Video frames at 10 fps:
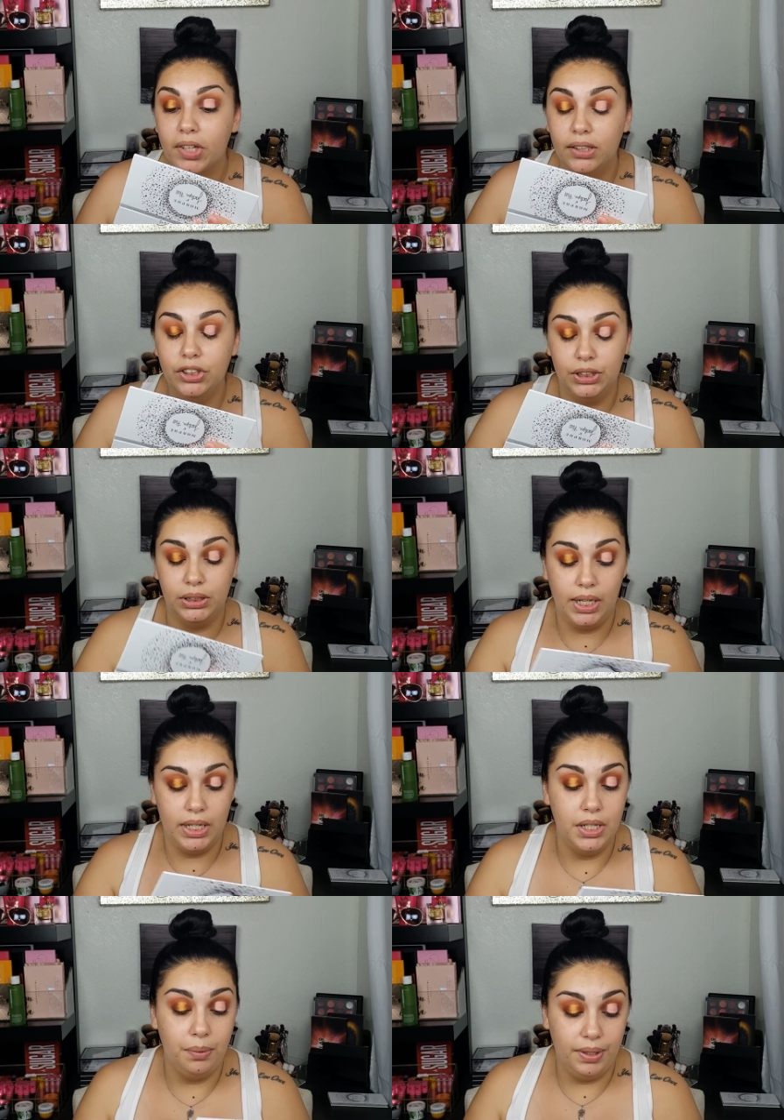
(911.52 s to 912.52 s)
And just like I
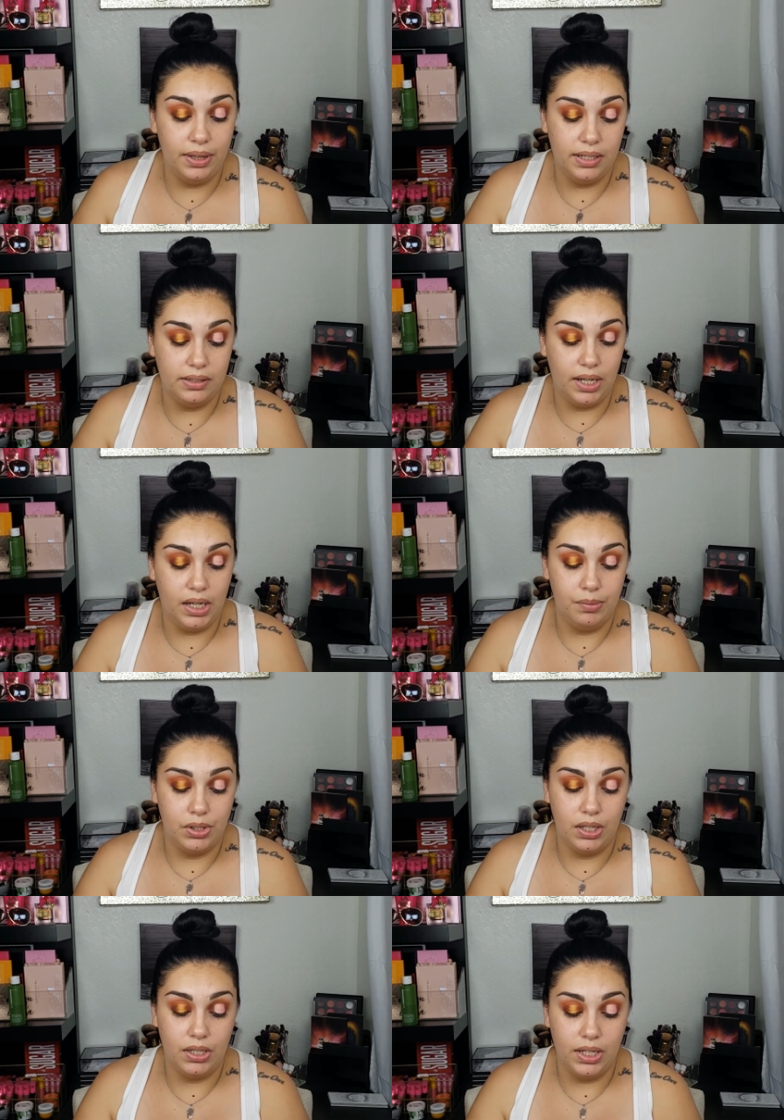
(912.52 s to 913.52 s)
did with this side, I'm just
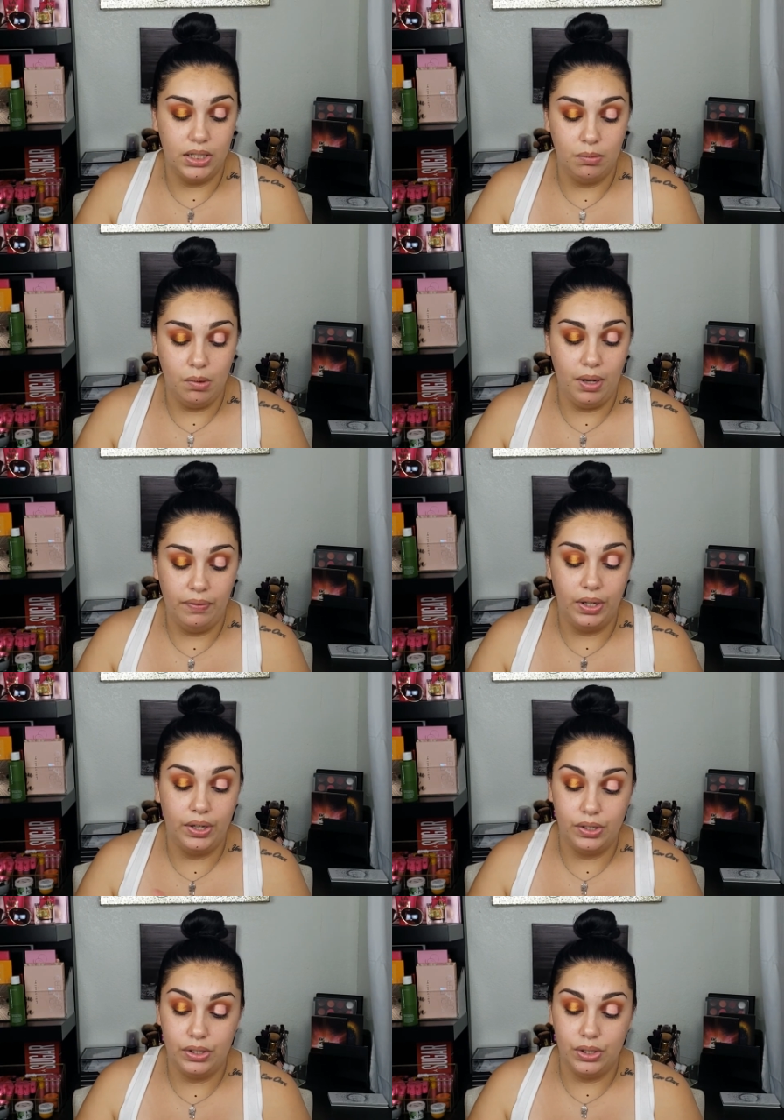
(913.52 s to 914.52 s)
going to take some on my
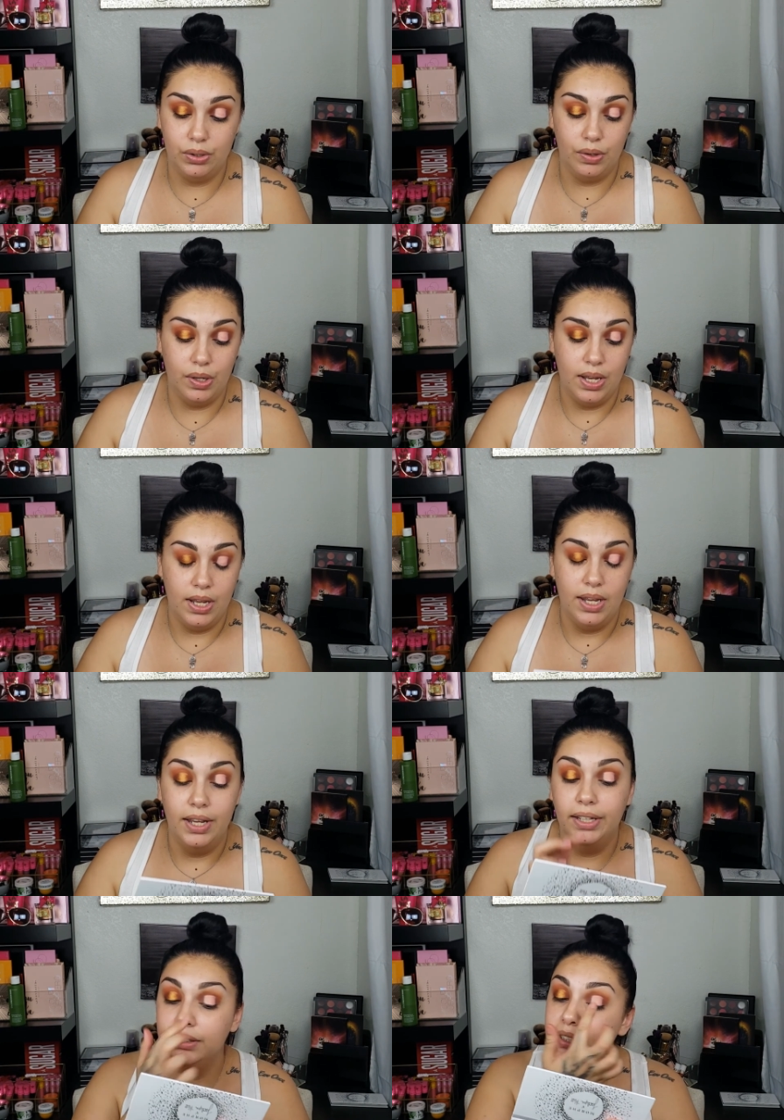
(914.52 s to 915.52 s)
finger to
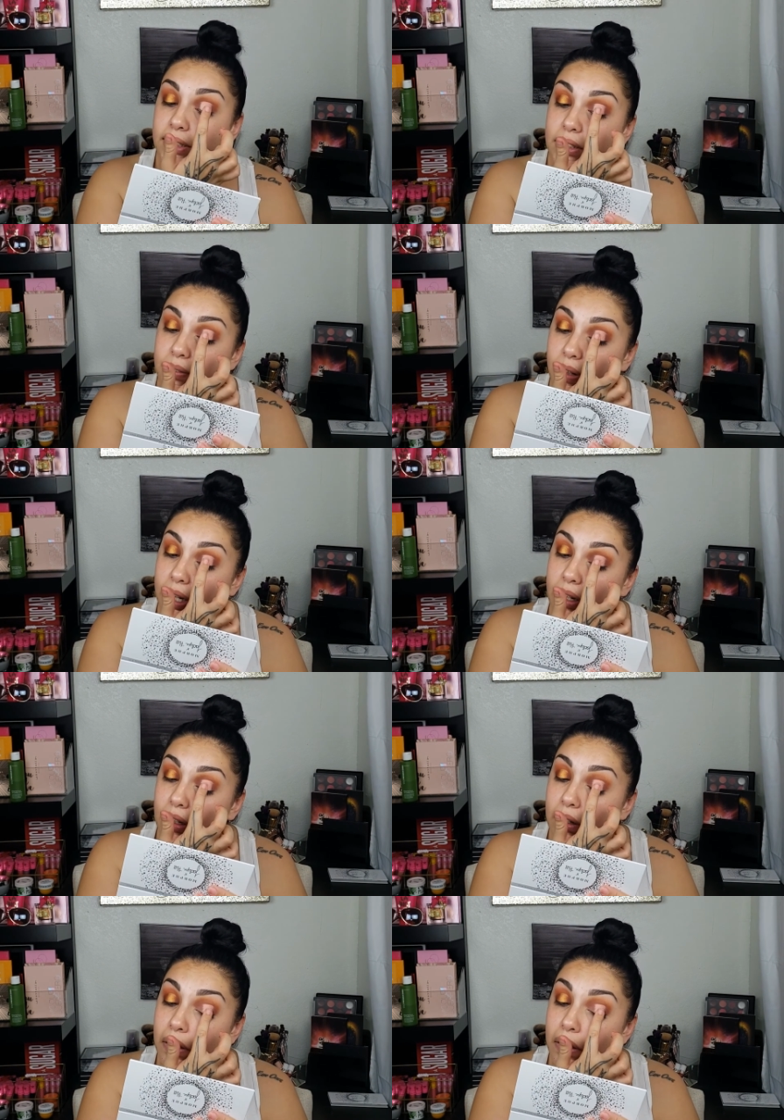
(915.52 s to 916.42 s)
intensify it.